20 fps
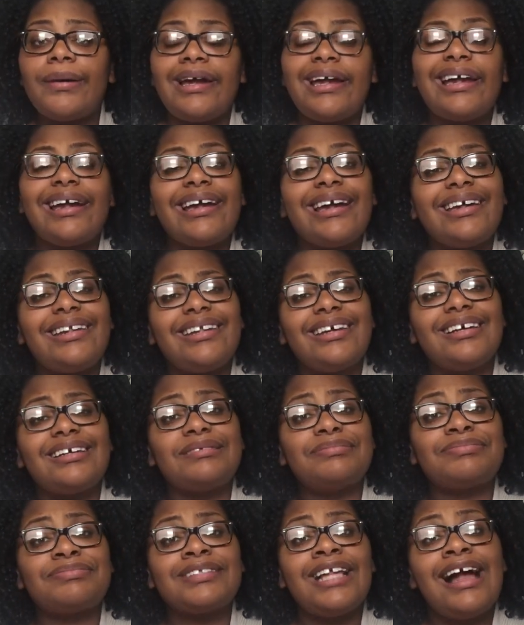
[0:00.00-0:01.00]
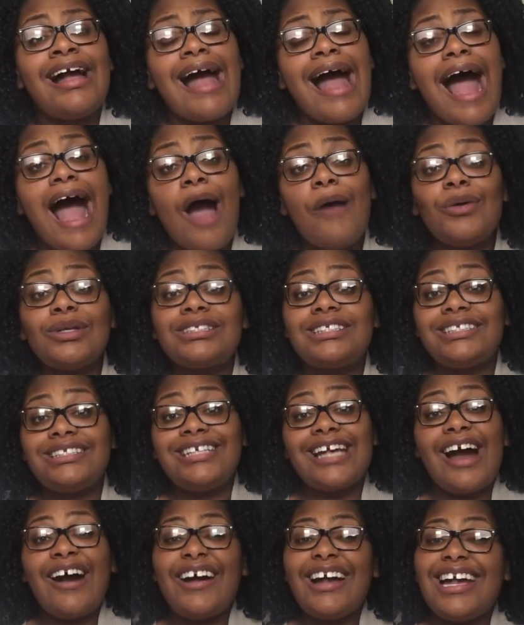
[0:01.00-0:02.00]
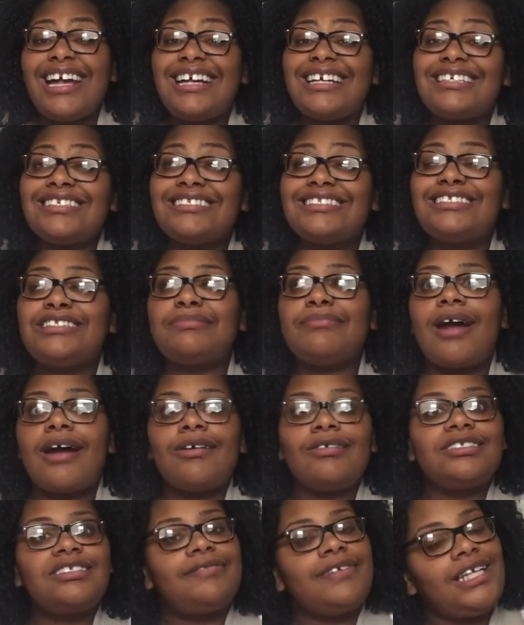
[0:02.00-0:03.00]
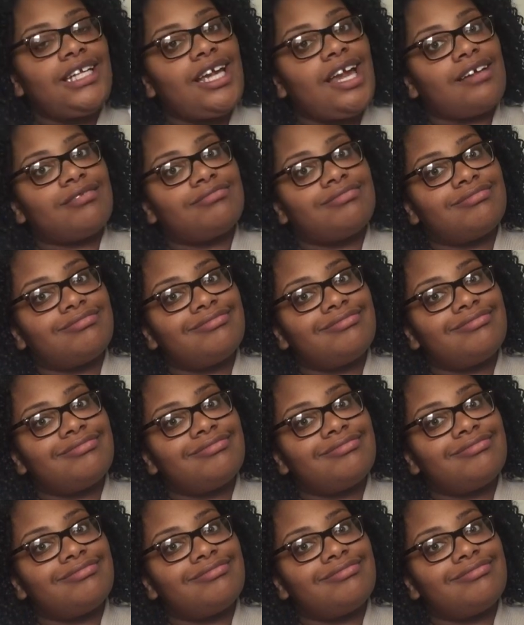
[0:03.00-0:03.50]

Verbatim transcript: And um, I will see y'all in tomorrow's video.